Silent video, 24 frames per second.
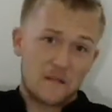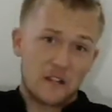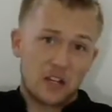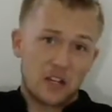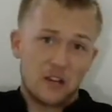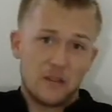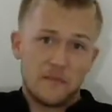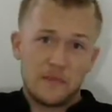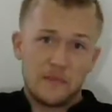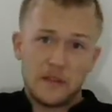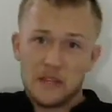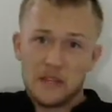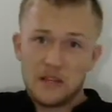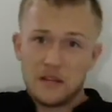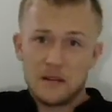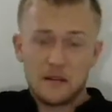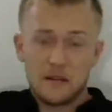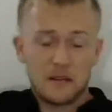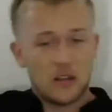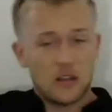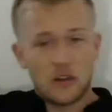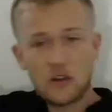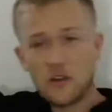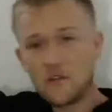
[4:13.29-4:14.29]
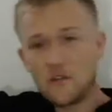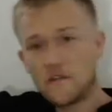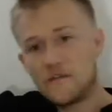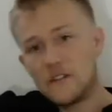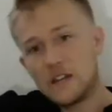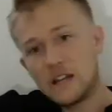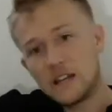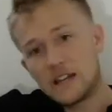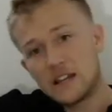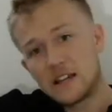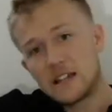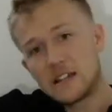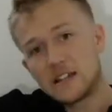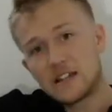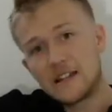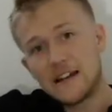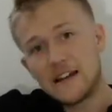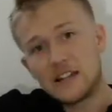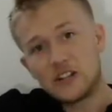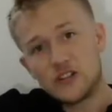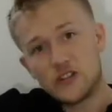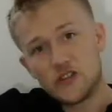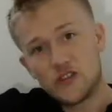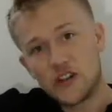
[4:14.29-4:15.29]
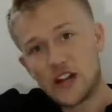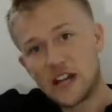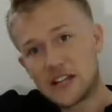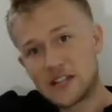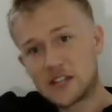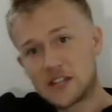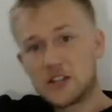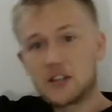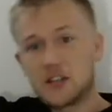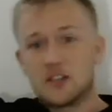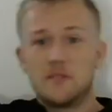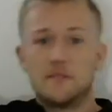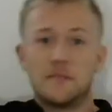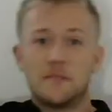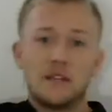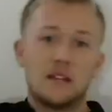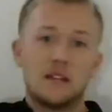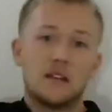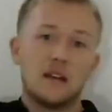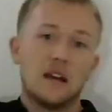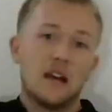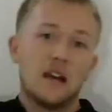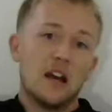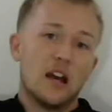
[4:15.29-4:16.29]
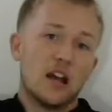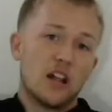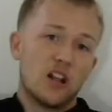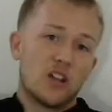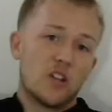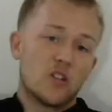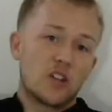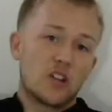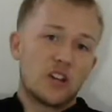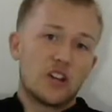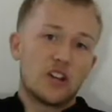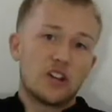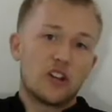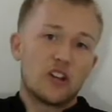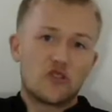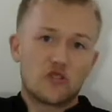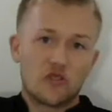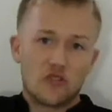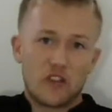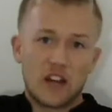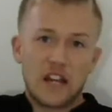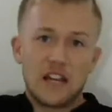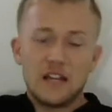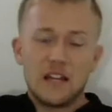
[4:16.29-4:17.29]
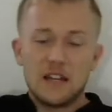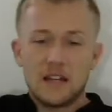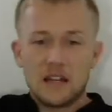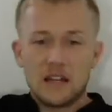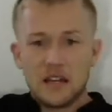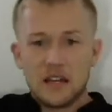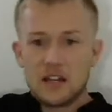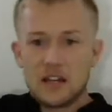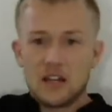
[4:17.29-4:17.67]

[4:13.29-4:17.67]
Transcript: It could be, fitting into that dress. It could be looking great.